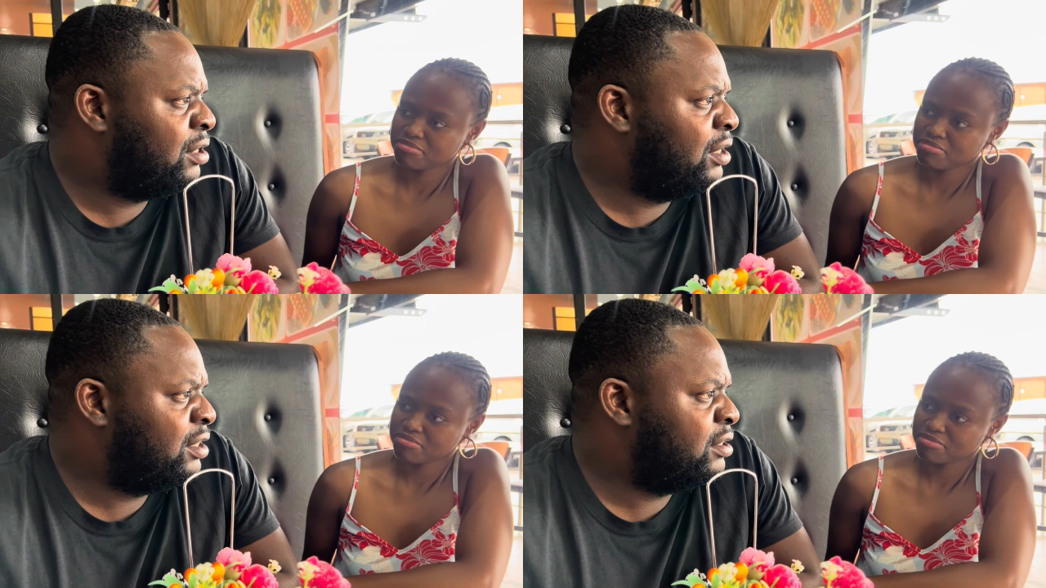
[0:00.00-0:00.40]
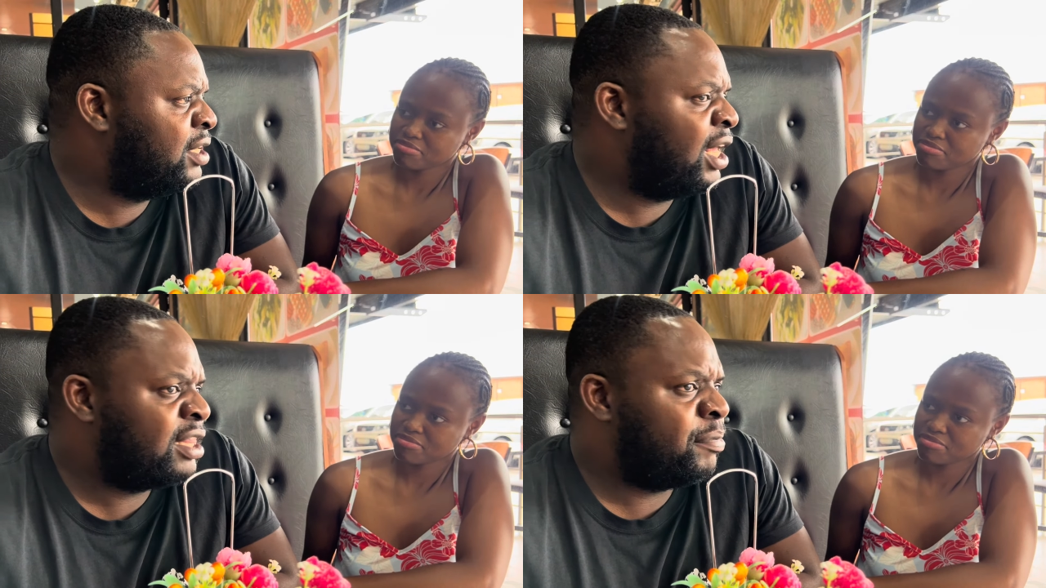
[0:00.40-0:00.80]

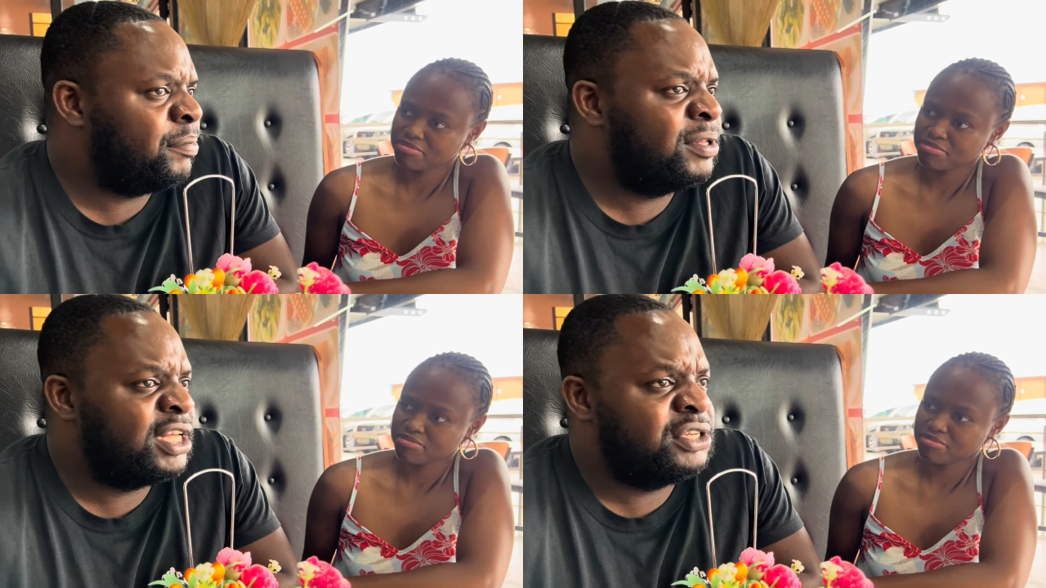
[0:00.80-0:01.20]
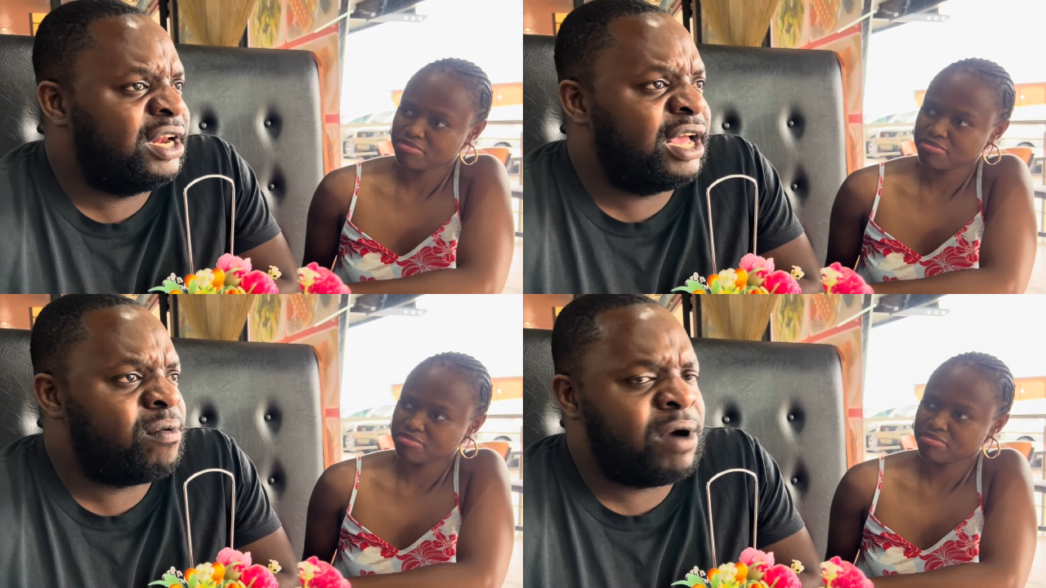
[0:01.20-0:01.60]
Speaker 1: select the people that you
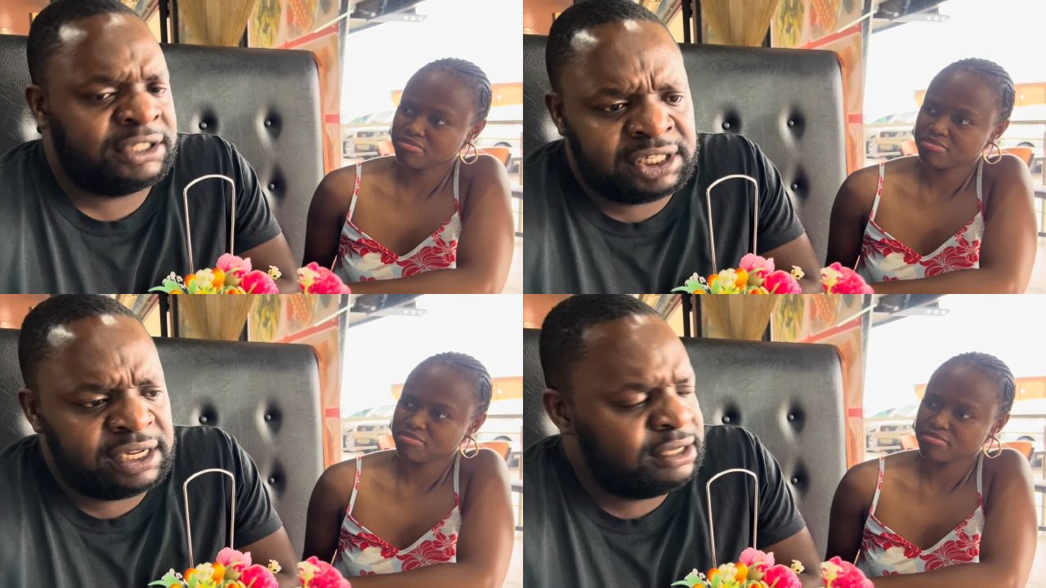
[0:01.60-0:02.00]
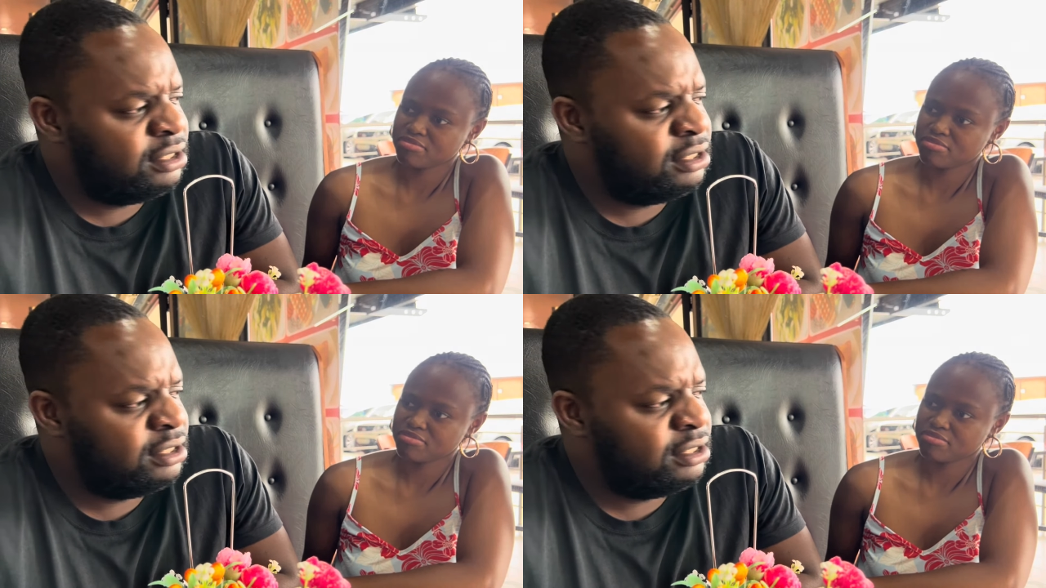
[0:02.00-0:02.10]
like watching,